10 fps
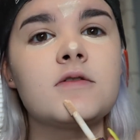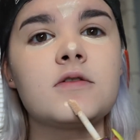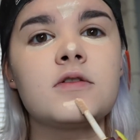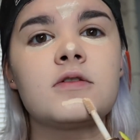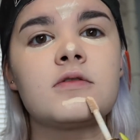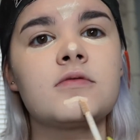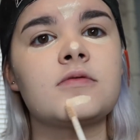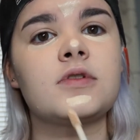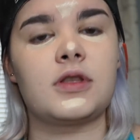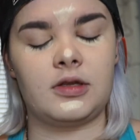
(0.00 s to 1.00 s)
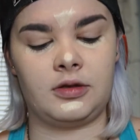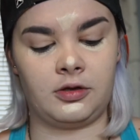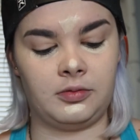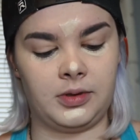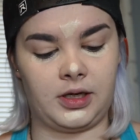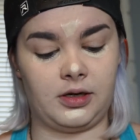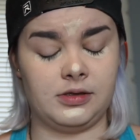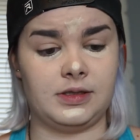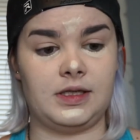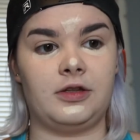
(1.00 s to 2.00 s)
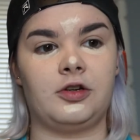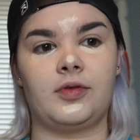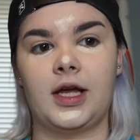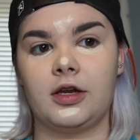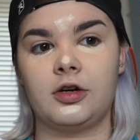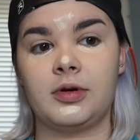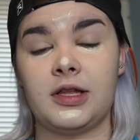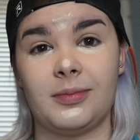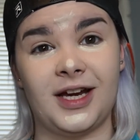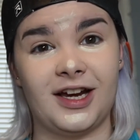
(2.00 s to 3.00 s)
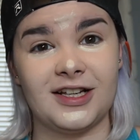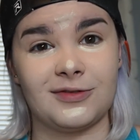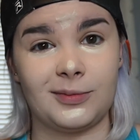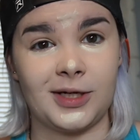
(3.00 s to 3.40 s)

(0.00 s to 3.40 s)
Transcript: go in with a little bit of concealer right underneath my eyes for my